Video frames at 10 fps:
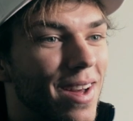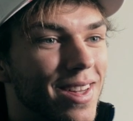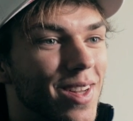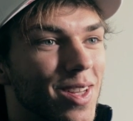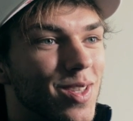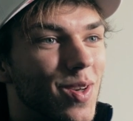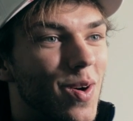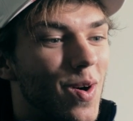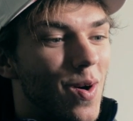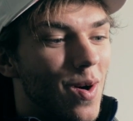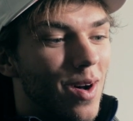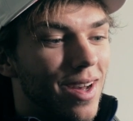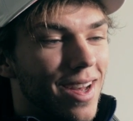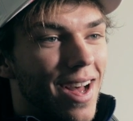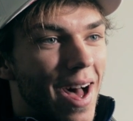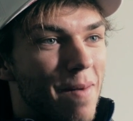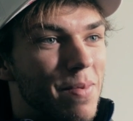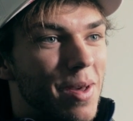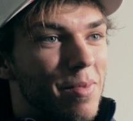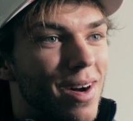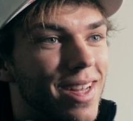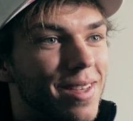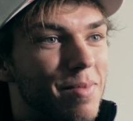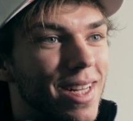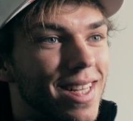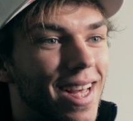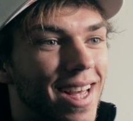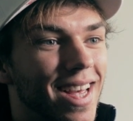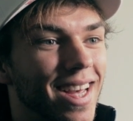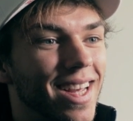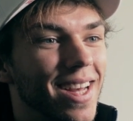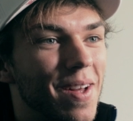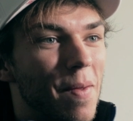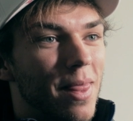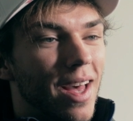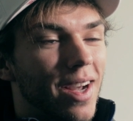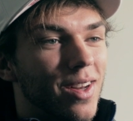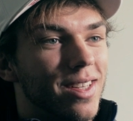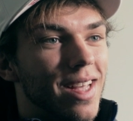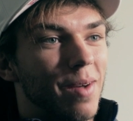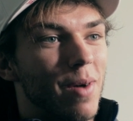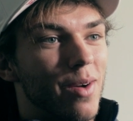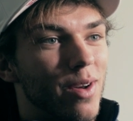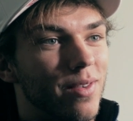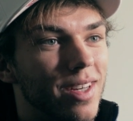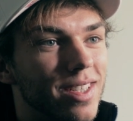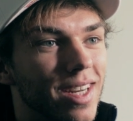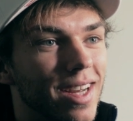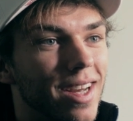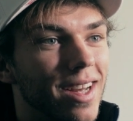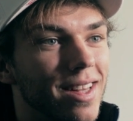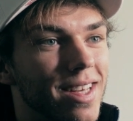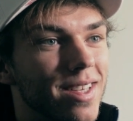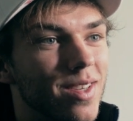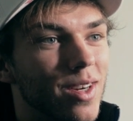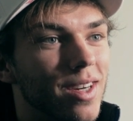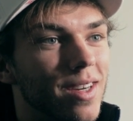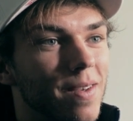Not so happy about it, but I gotta take my revenge this year.